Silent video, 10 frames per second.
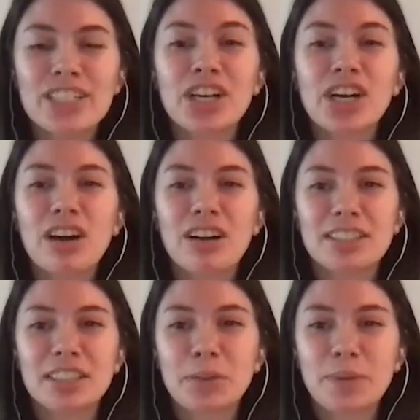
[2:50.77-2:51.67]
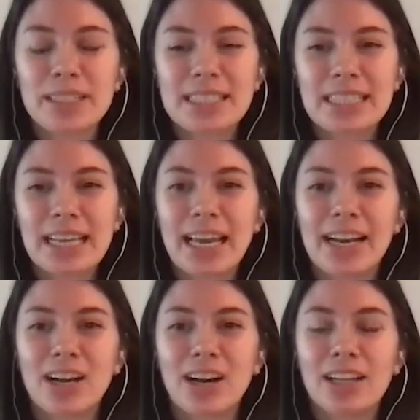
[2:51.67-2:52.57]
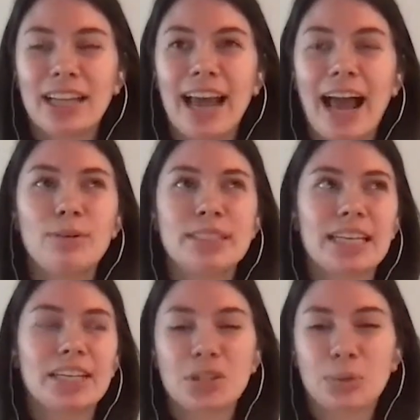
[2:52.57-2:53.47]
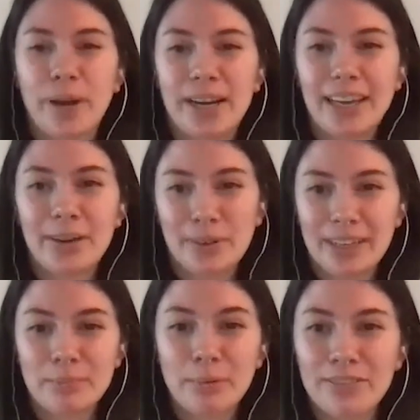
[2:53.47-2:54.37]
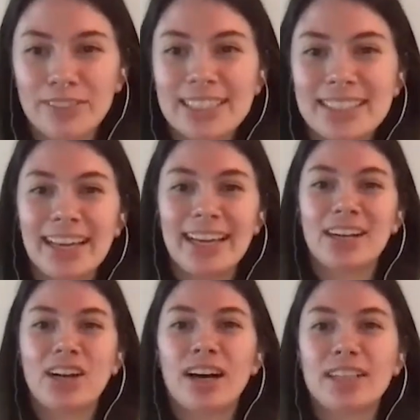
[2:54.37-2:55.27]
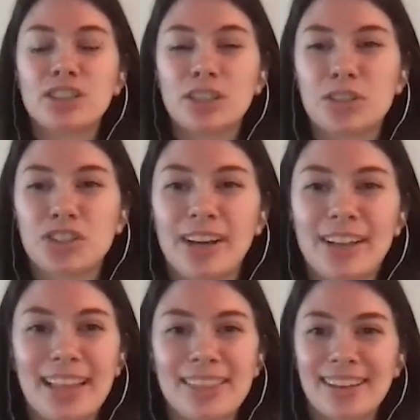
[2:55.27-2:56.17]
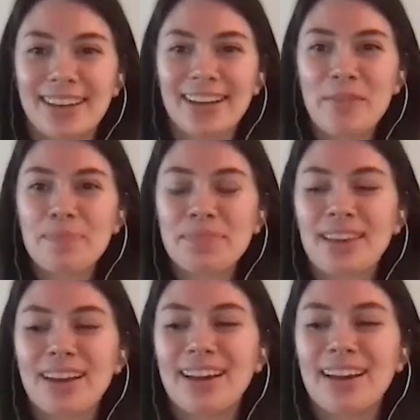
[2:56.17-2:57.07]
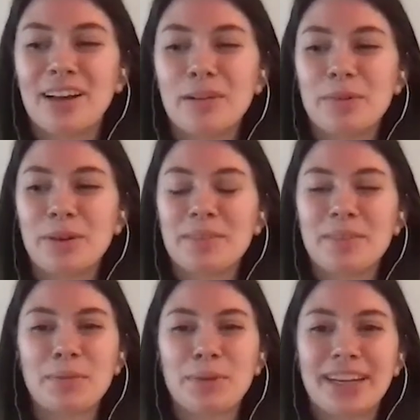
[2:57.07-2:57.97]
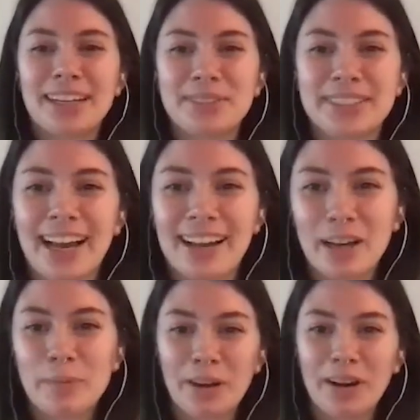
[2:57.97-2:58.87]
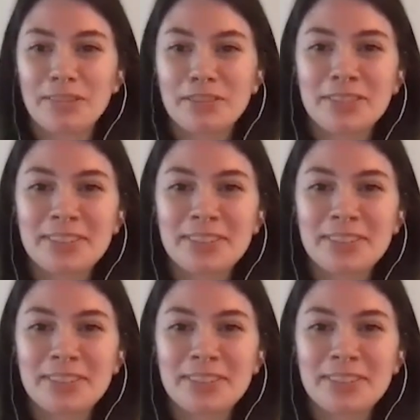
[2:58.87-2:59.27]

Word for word: to her concert once and got like I was like 20, I want to preface, and got so drunk that the um, arena it was at cut me off.